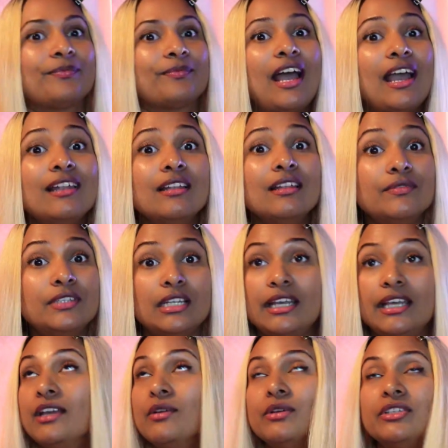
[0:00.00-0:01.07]
I love the
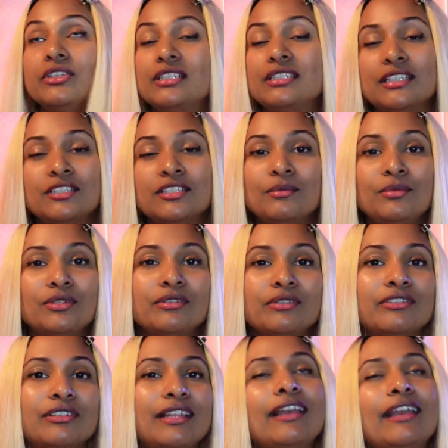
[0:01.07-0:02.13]
language. It's such a
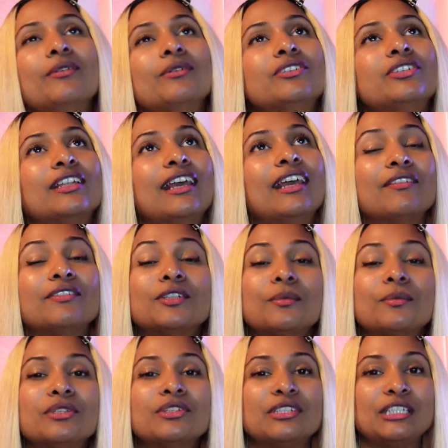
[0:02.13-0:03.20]
beautiful language and I have so
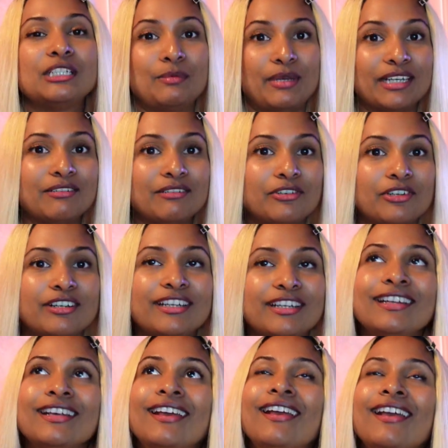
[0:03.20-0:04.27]
much respect for it.
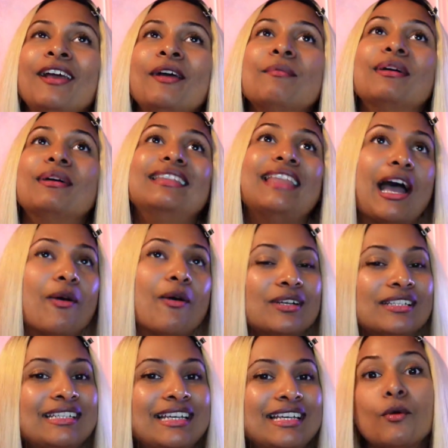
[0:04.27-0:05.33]
But that
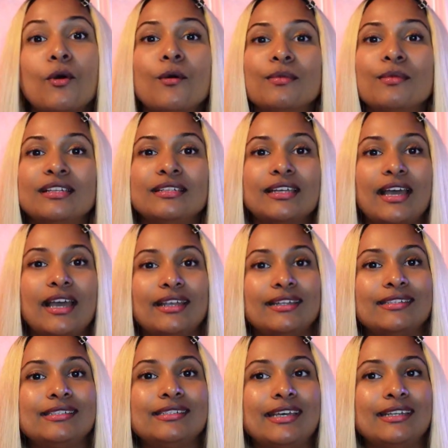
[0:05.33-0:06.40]
was like the moment I
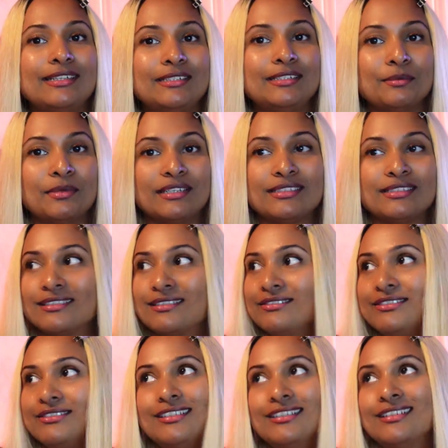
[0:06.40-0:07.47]
decided to myself,
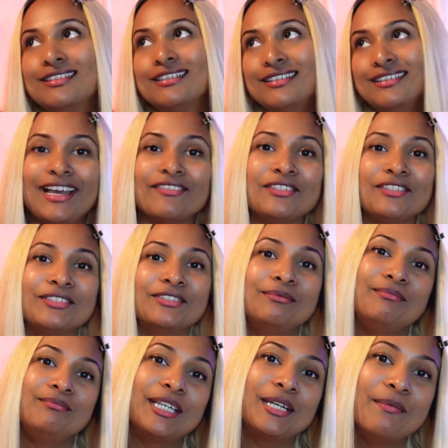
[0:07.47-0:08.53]
I have to
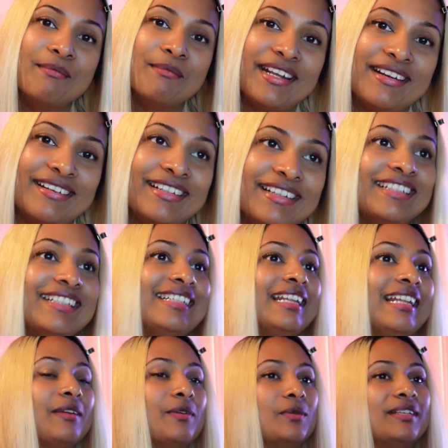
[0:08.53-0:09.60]
become better at this
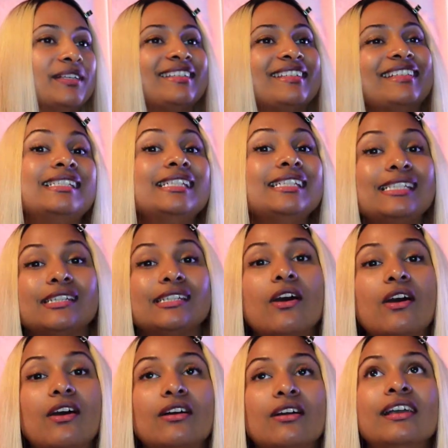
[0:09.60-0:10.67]
language. This
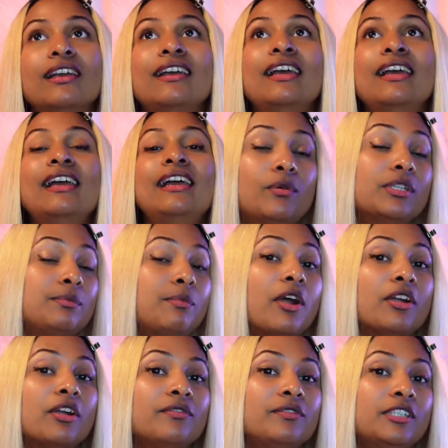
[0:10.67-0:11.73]
song was
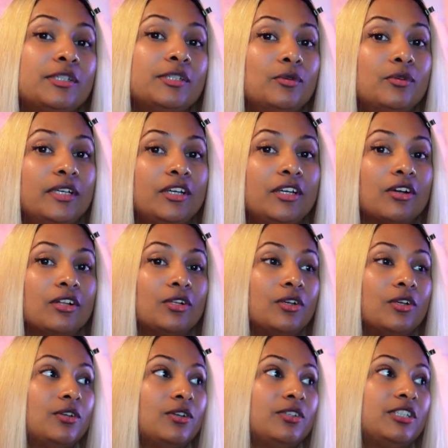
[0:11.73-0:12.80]
part of this movie called
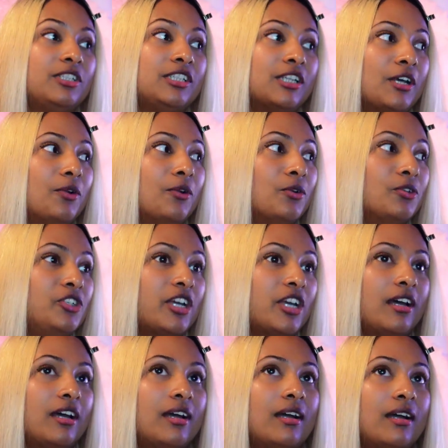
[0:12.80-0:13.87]

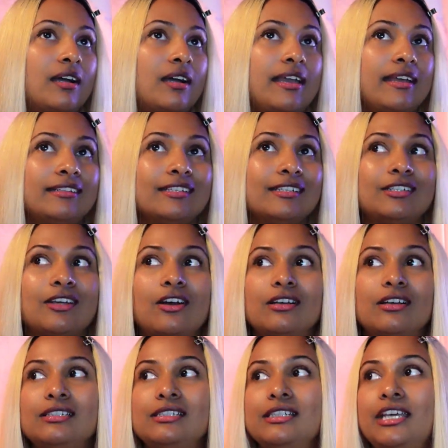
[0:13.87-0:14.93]
Saroja, and the
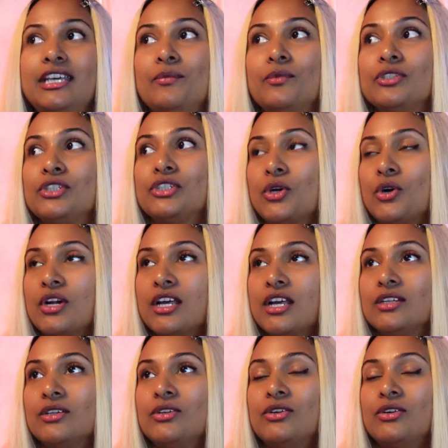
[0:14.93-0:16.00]
song's name was
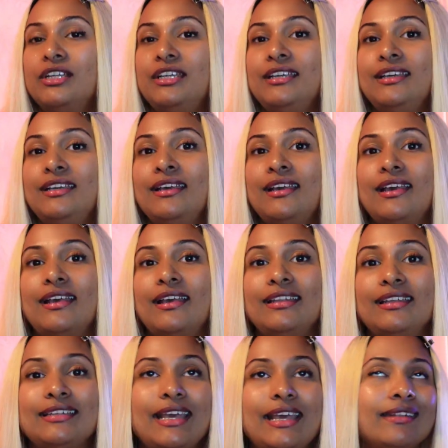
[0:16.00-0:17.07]
Kodana Kodi.
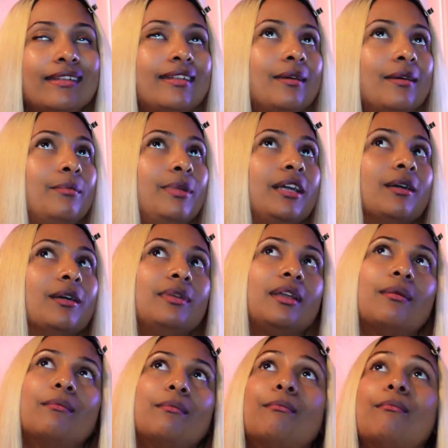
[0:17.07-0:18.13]
It ended up becoming
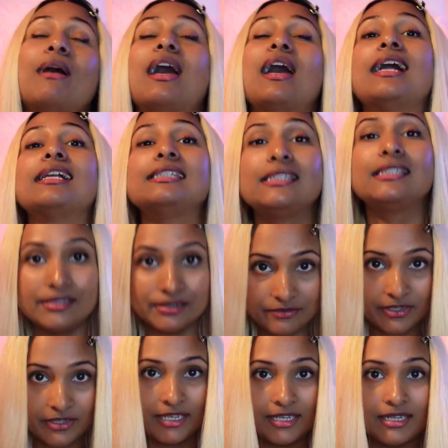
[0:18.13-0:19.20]
a massive
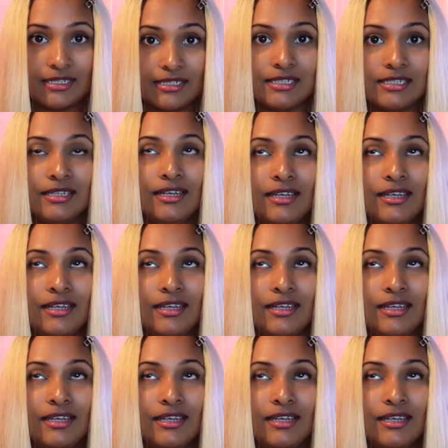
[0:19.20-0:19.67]
hit.